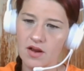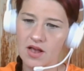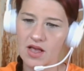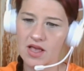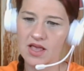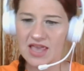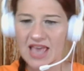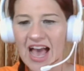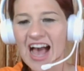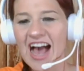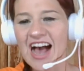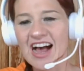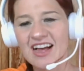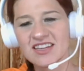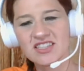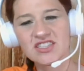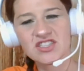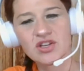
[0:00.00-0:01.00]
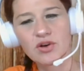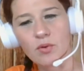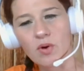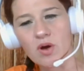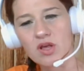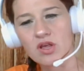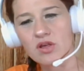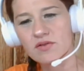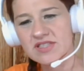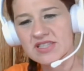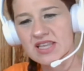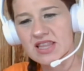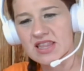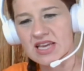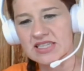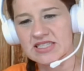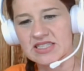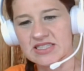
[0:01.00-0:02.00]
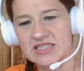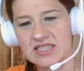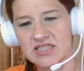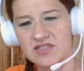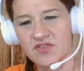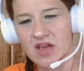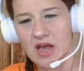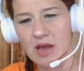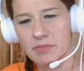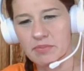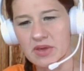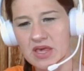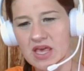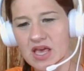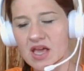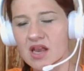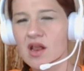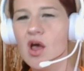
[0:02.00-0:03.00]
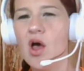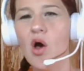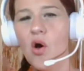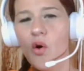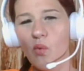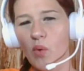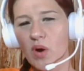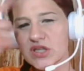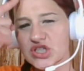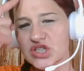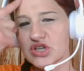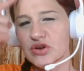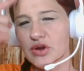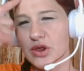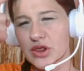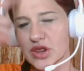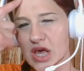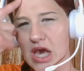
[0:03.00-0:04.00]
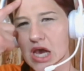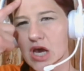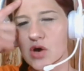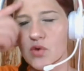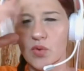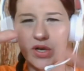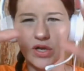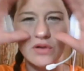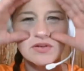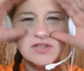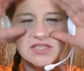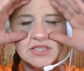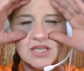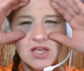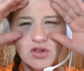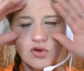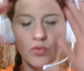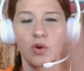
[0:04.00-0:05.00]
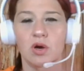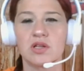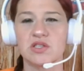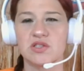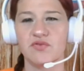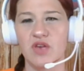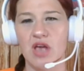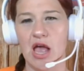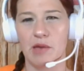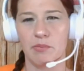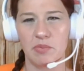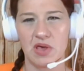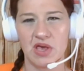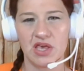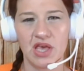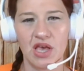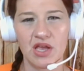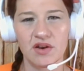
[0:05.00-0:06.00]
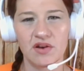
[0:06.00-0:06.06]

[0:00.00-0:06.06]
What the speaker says: Yeah, Yeah, so you see this, it says VIP Kid. What do you think when you see the words VIP Kid?